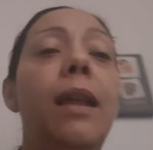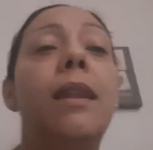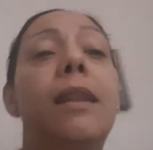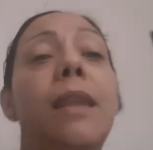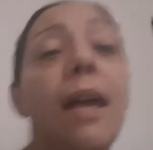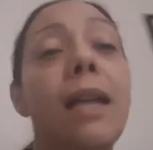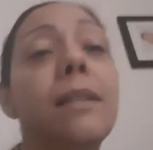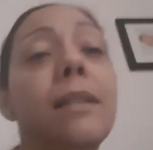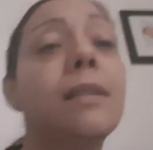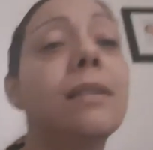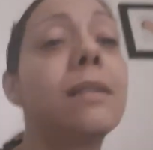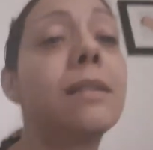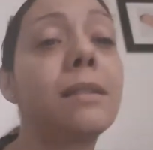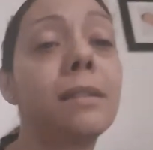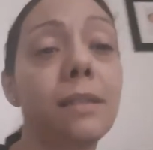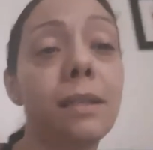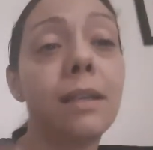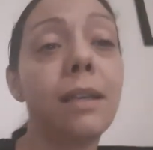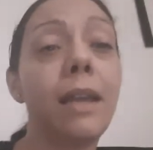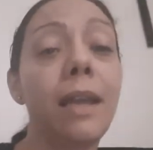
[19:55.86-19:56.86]

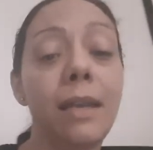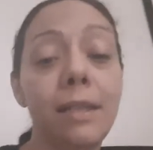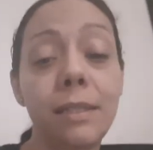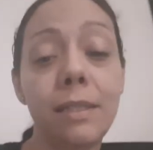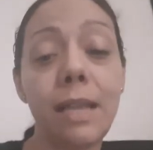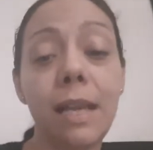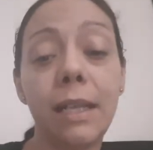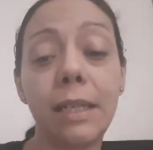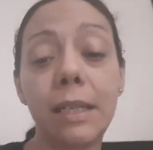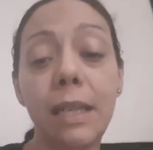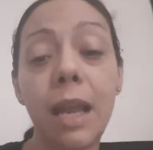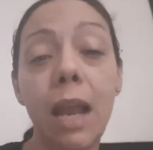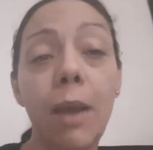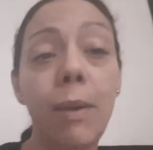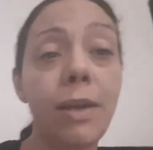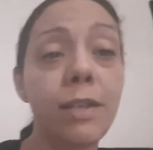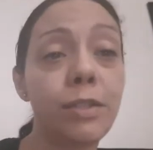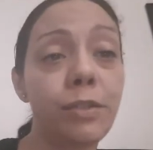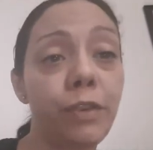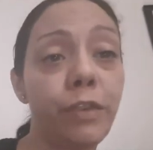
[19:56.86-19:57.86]
that's exactly
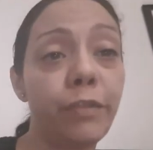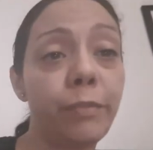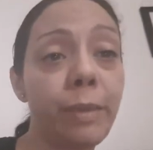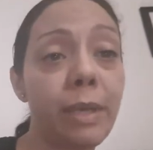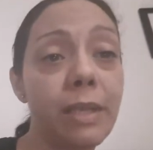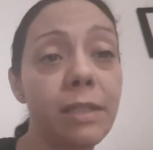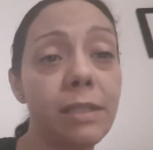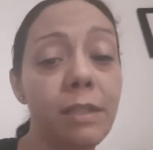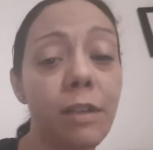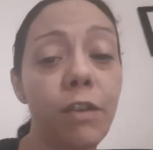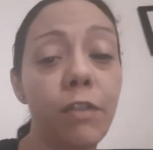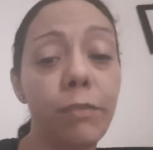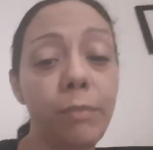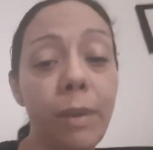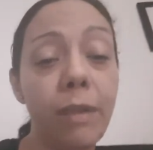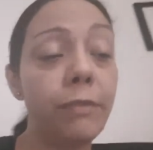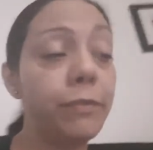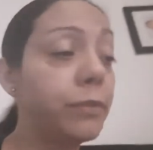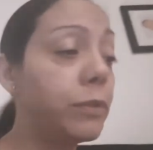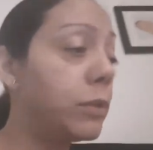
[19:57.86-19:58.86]
how I serve myself
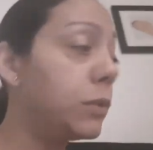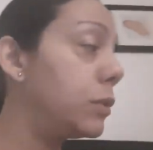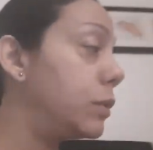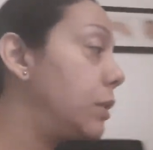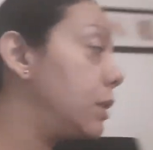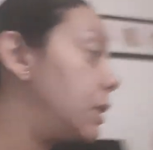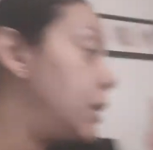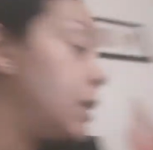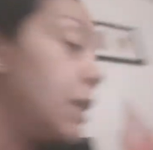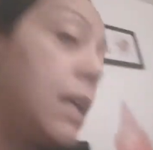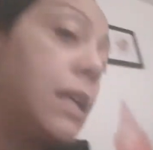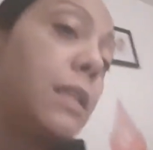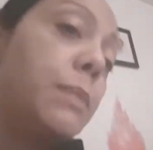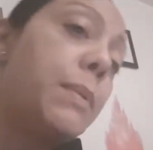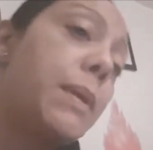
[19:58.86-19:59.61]
my food. Yes,